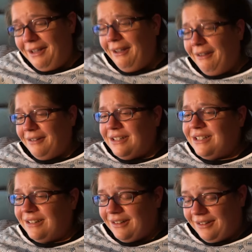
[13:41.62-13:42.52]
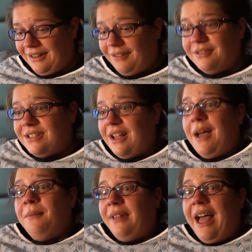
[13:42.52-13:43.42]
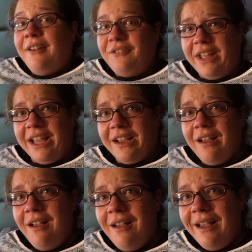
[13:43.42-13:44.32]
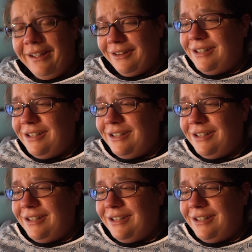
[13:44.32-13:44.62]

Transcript: I was, I was, I'm laughing at your